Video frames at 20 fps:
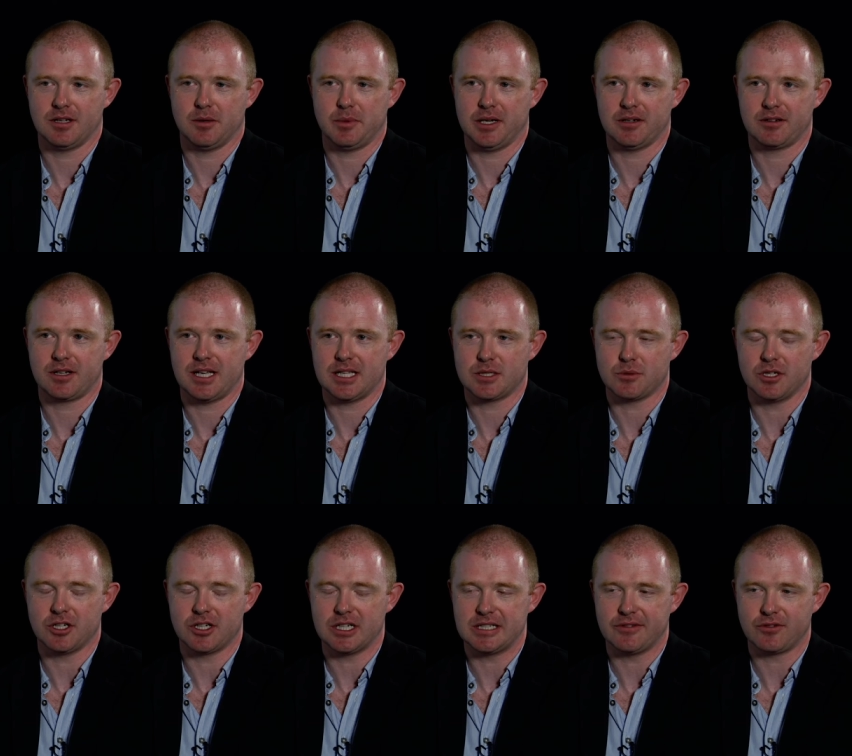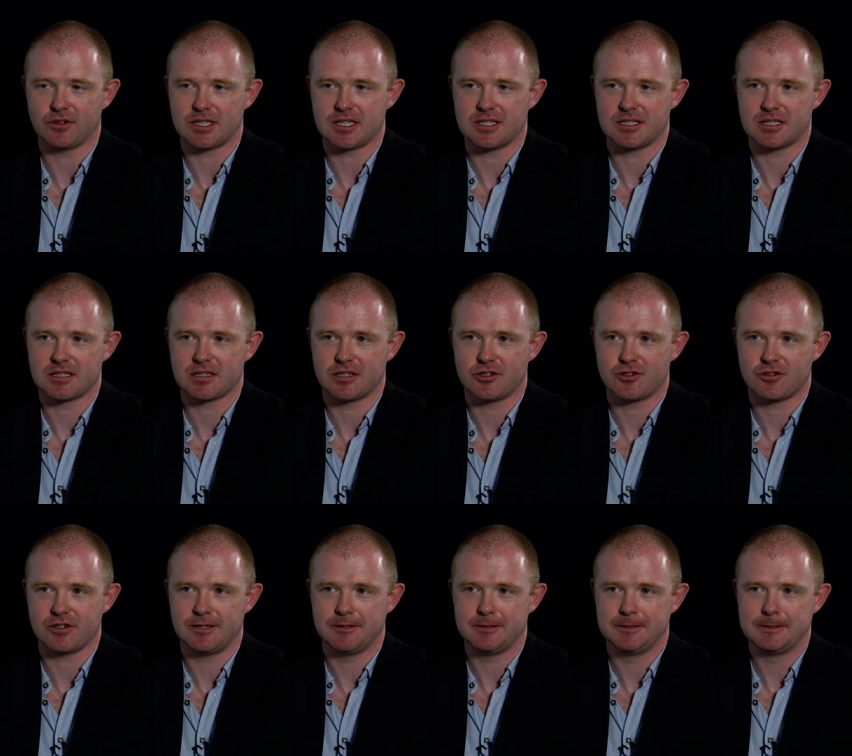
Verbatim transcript: about kids with learning difficulties in this country.